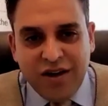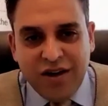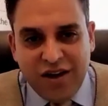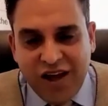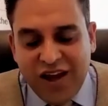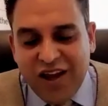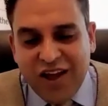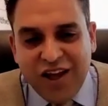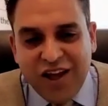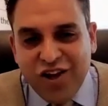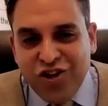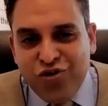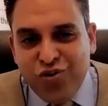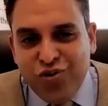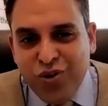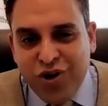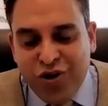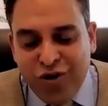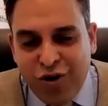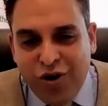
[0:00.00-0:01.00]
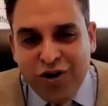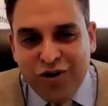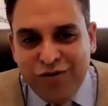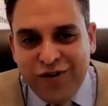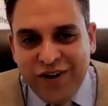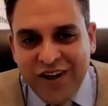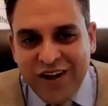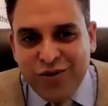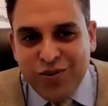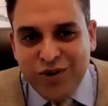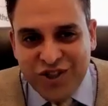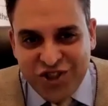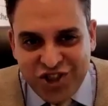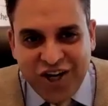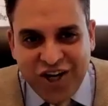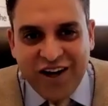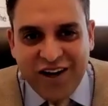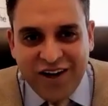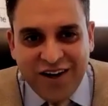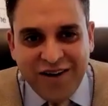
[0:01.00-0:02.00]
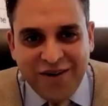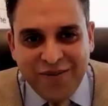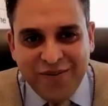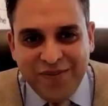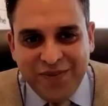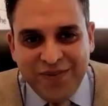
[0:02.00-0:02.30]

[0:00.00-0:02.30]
getting into a conflict with China?